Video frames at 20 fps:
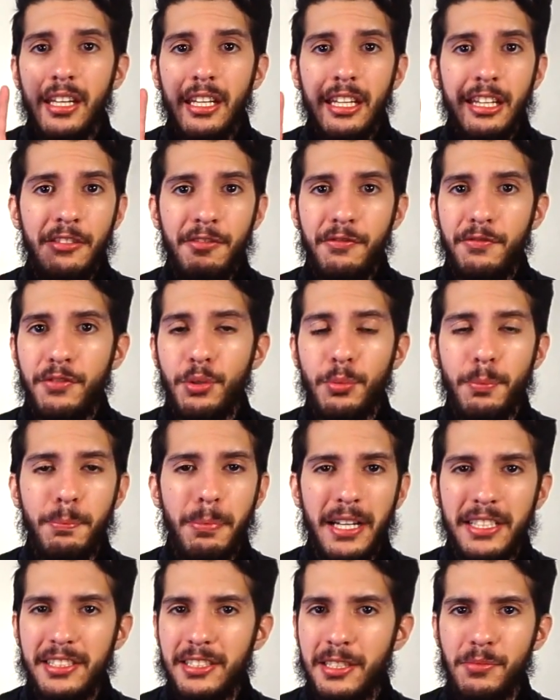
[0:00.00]
if you
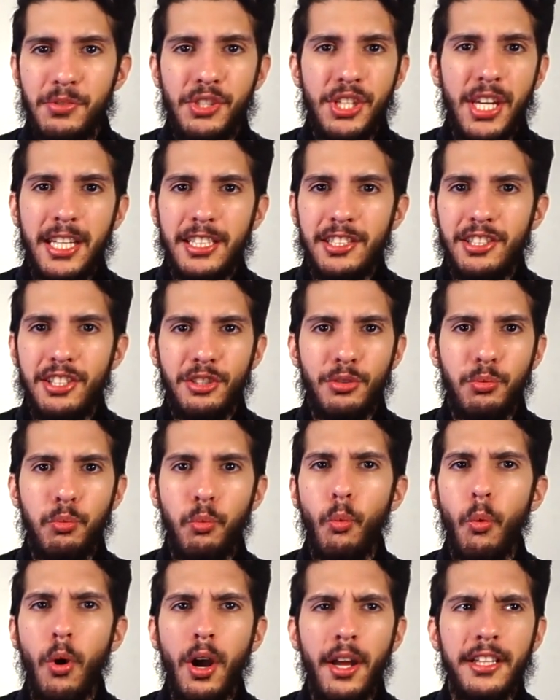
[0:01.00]
by some chance just
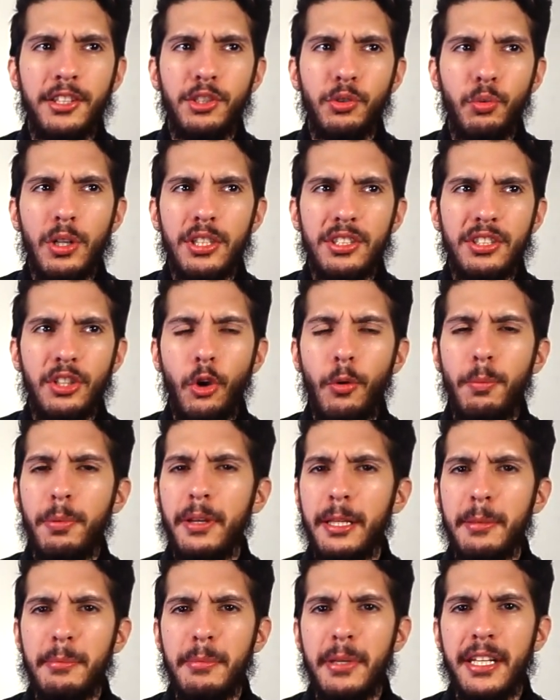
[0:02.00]
wanted to watch the
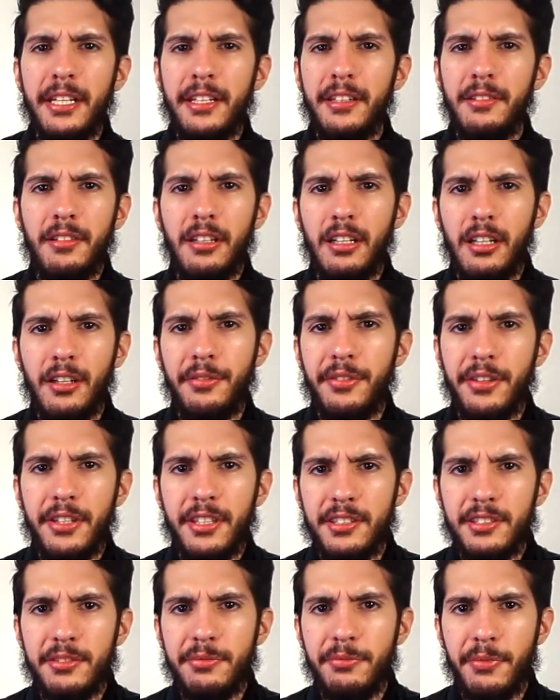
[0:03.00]
opening minute of
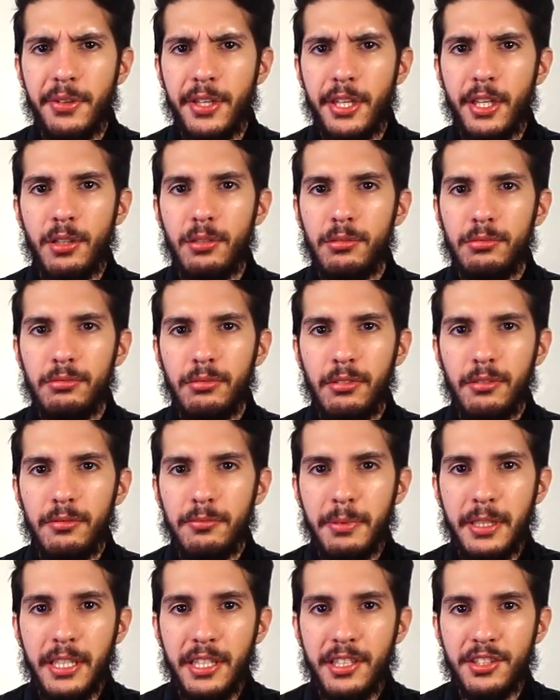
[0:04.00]
this video
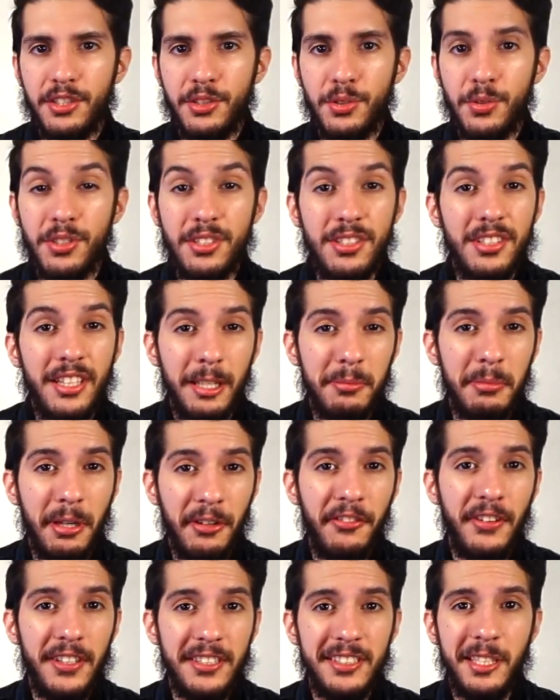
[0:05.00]
because you just like my
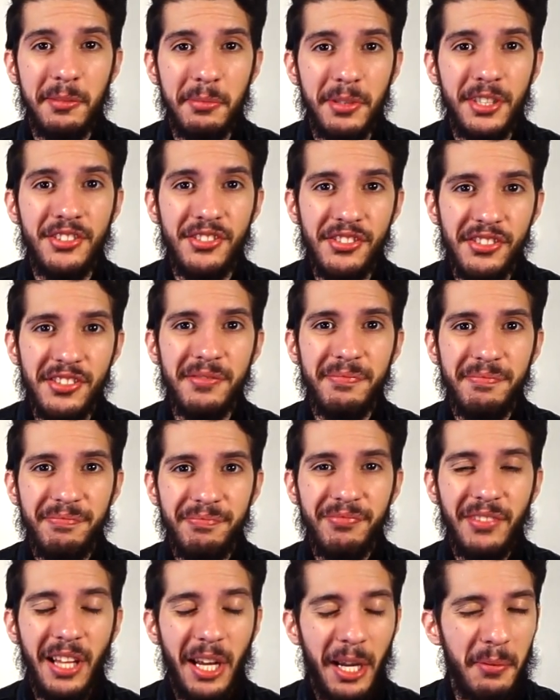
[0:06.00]
face that much.
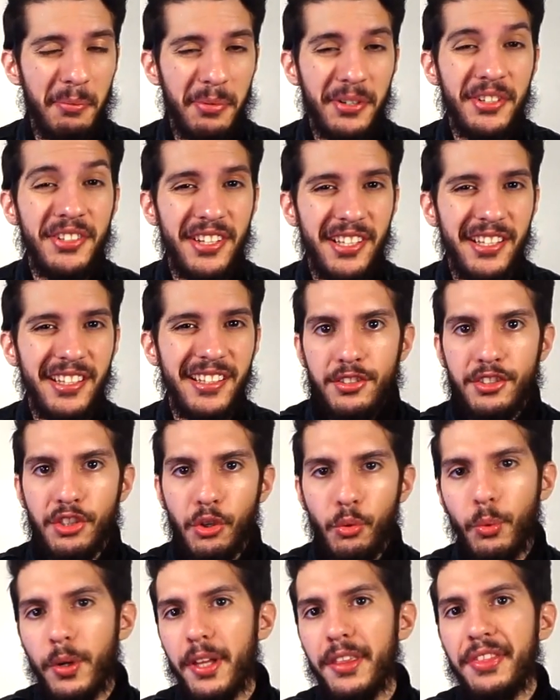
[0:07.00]
I appreciate it. So
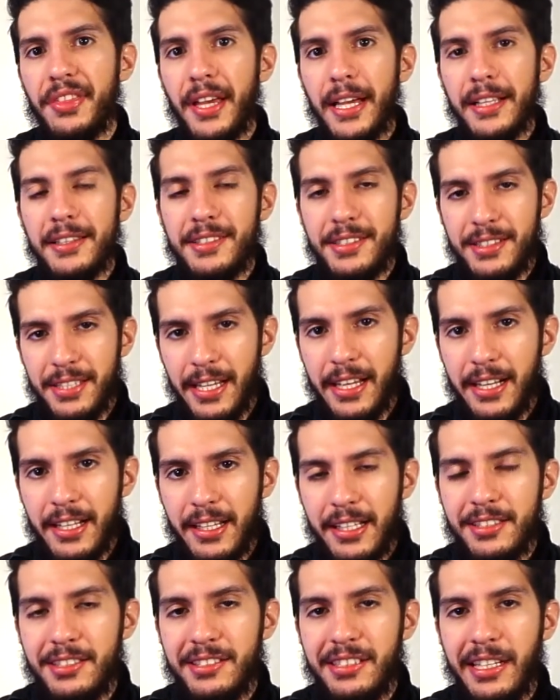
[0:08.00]
with that said,
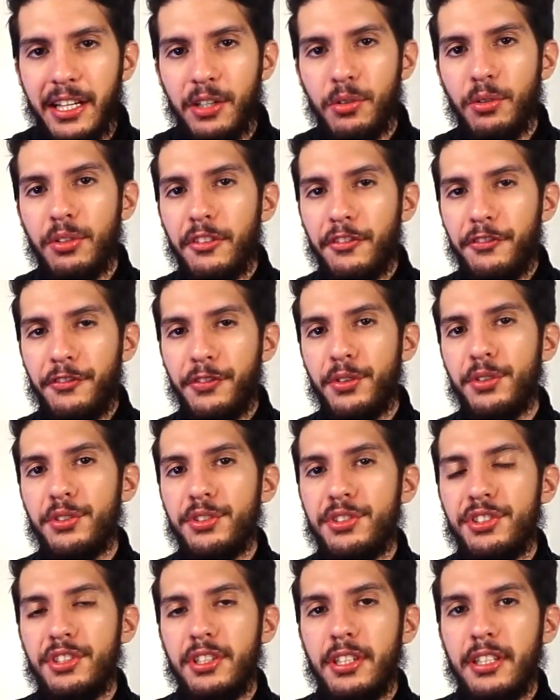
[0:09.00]
let's tackle the
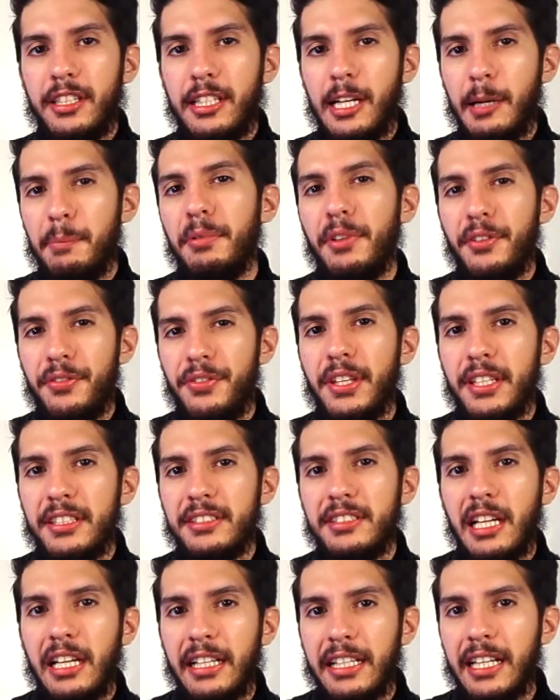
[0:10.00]
first couple of things
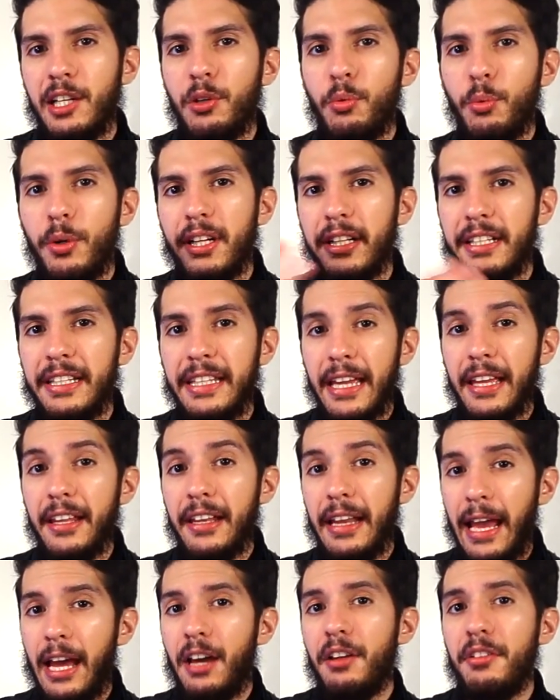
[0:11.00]
that I kind of want to
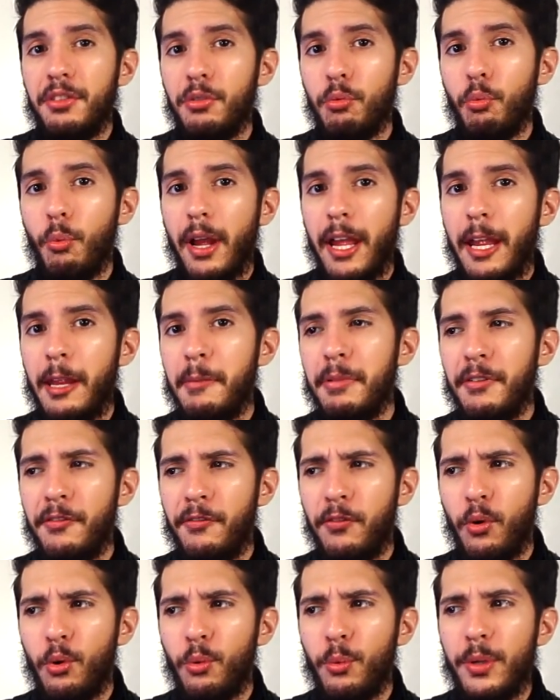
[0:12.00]
get out of the way
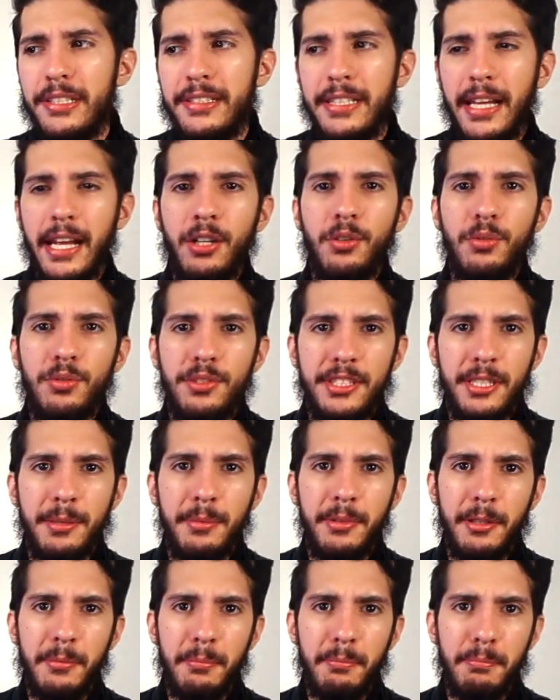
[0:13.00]
before we tackle some
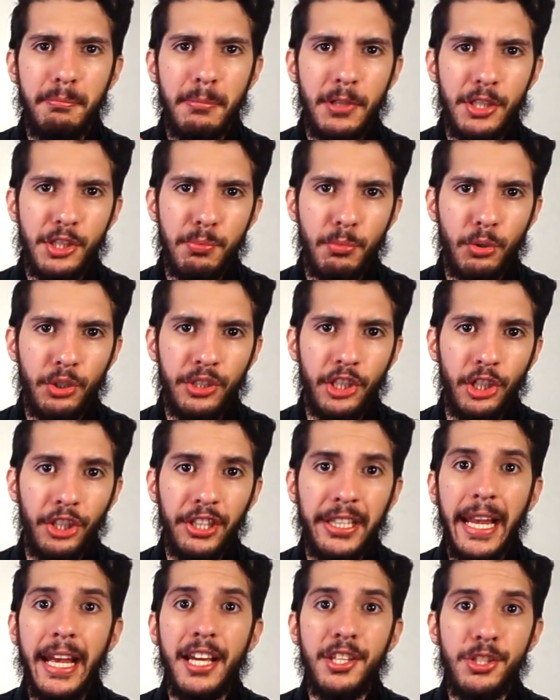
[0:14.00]
of the much more
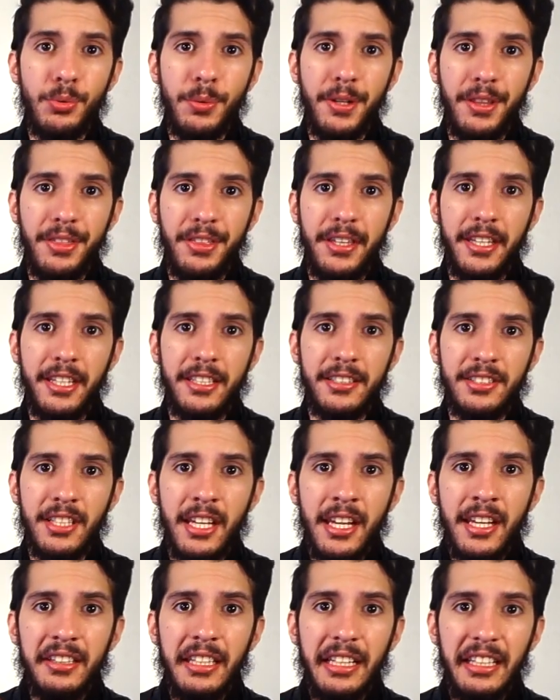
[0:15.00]
gargantuan things
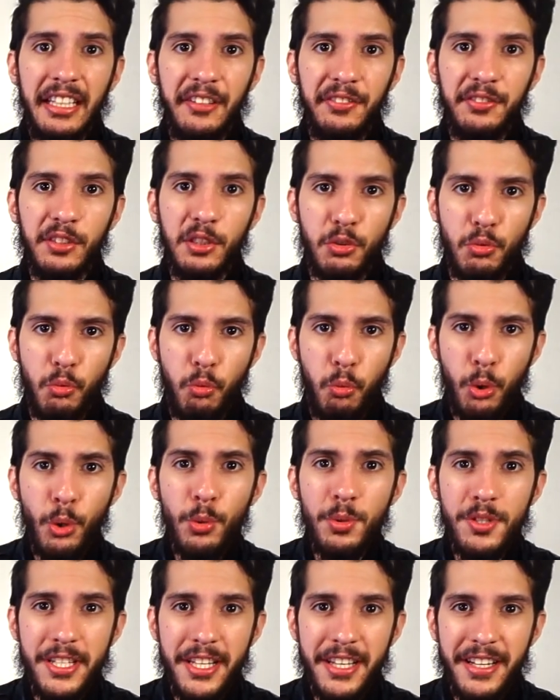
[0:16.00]
that left us
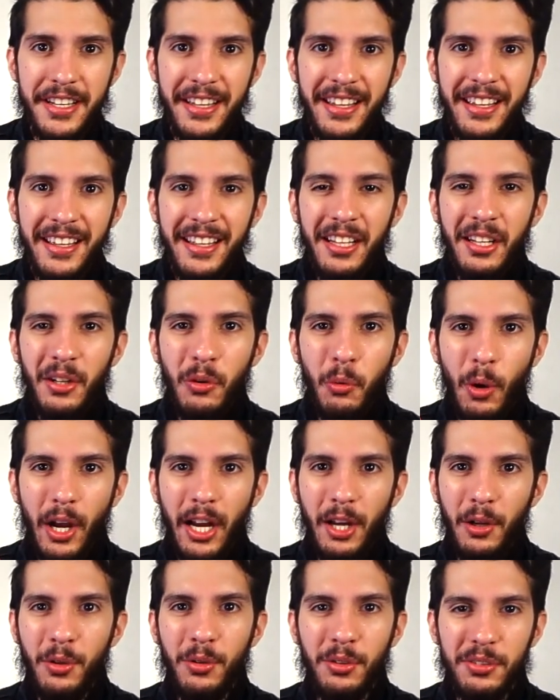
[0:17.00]
wounded
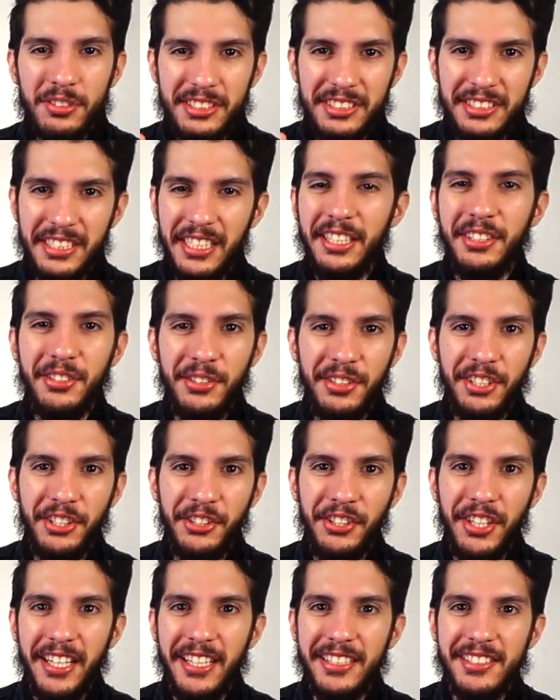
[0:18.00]
while sitting through the
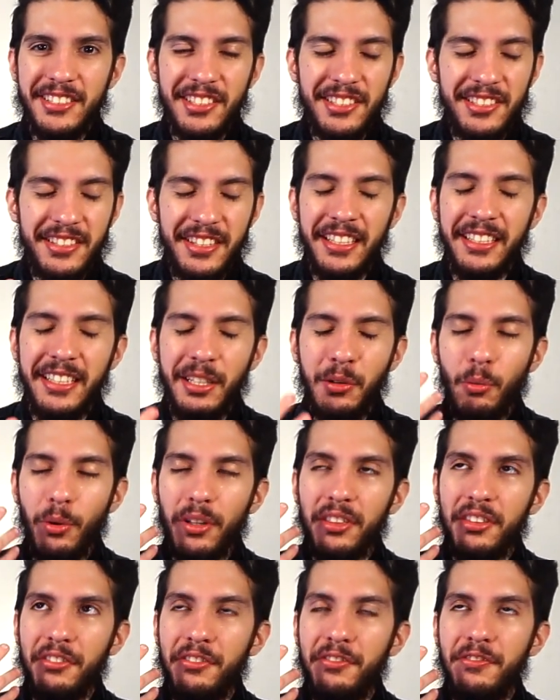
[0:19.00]
credits just thinking,
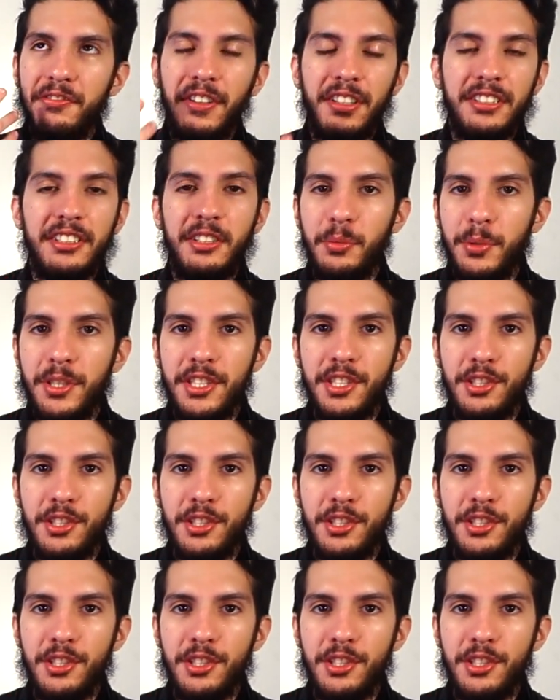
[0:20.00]
what the fuck did we